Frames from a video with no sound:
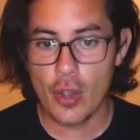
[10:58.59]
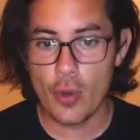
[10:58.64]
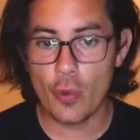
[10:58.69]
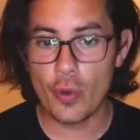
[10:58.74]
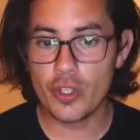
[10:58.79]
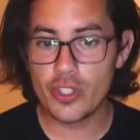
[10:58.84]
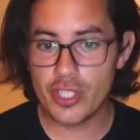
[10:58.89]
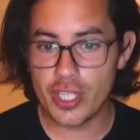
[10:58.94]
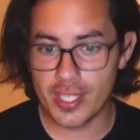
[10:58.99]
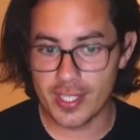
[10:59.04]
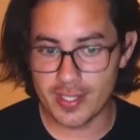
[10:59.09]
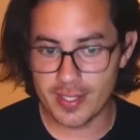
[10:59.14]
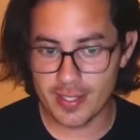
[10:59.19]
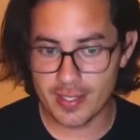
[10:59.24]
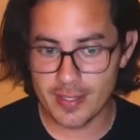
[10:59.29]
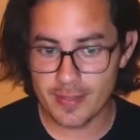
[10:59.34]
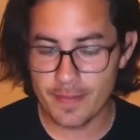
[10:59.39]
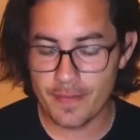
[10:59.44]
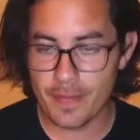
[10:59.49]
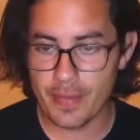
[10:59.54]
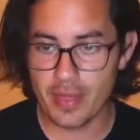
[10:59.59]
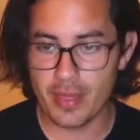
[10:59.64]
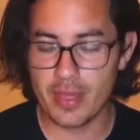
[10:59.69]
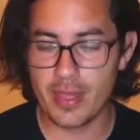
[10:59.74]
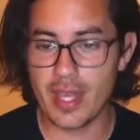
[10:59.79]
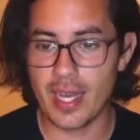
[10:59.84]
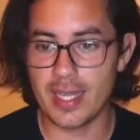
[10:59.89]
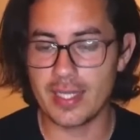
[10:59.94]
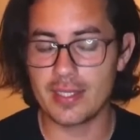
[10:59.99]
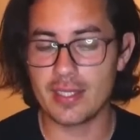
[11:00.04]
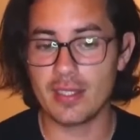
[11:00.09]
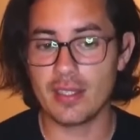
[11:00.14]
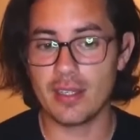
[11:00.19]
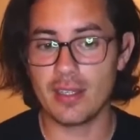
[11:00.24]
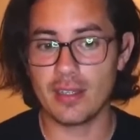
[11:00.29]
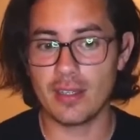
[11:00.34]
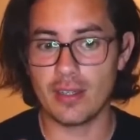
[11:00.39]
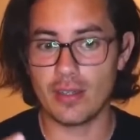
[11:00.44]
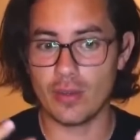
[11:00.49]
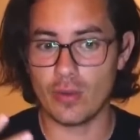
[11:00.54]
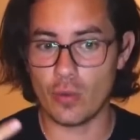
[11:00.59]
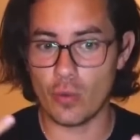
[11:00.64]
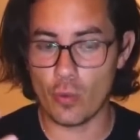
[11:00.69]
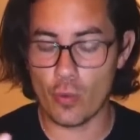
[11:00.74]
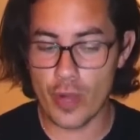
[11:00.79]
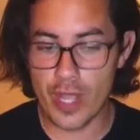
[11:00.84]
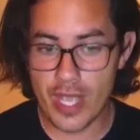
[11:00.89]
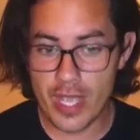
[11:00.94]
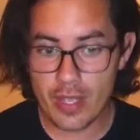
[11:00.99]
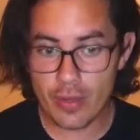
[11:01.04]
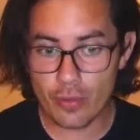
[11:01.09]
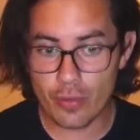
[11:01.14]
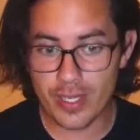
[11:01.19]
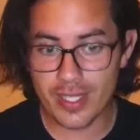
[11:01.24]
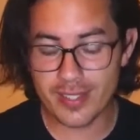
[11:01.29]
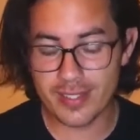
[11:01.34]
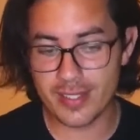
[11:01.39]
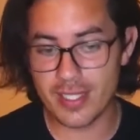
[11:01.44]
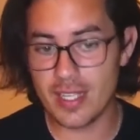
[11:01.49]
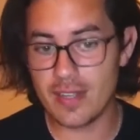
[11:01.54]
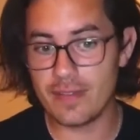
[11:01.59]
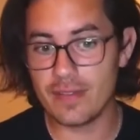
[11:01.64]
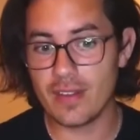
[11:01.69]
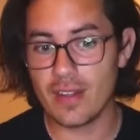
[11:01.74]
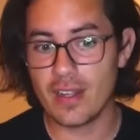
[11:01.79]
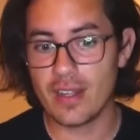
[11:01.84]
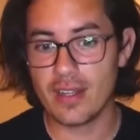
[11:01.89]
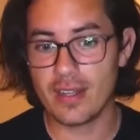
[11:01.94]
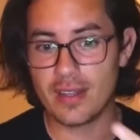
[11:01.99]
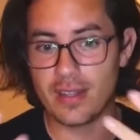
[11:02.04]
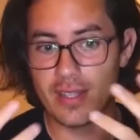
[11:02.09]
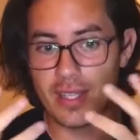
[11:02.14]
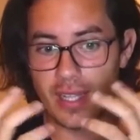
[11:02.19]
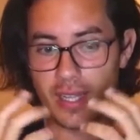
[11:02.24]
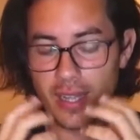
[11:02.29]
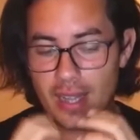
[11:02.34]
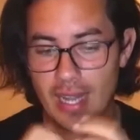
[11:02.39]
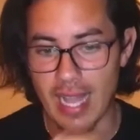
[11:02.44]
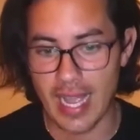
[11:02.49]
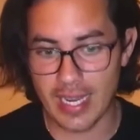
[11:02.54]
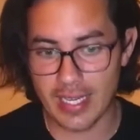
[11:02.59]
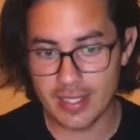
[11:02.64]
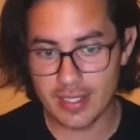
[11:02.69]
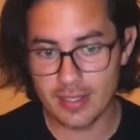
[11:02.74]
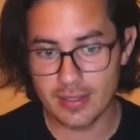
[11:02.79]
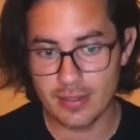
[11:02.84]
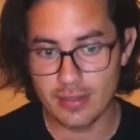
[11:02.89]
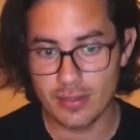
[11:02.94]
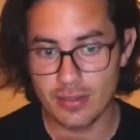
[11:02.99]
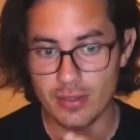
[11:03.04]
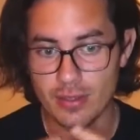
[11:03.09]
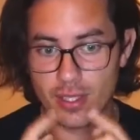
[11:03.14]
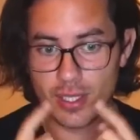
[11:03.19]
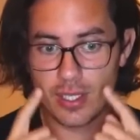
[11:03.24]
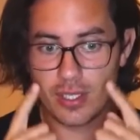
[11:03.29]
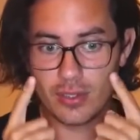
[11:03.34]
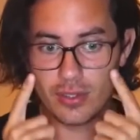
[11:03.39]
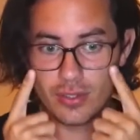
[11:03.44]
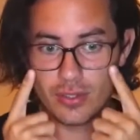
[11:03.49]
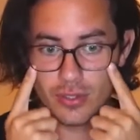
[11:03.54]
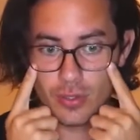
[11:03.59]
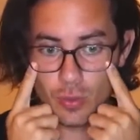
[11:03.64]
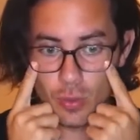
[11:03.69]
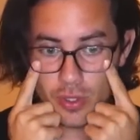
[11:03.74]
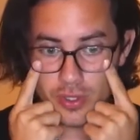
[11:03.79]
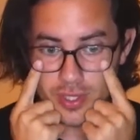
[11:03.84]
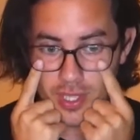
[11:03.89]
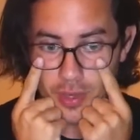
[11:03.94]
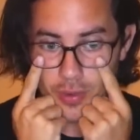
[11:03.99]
which is that we receive the light towards